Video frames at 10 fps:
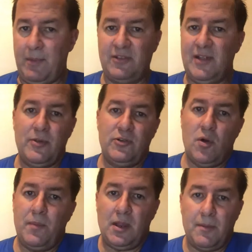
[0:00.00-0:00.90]
because now there's no
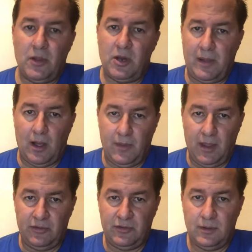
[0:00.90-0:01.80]
appealability beyond
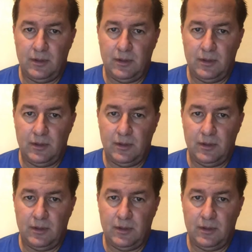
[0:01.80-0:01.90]
this.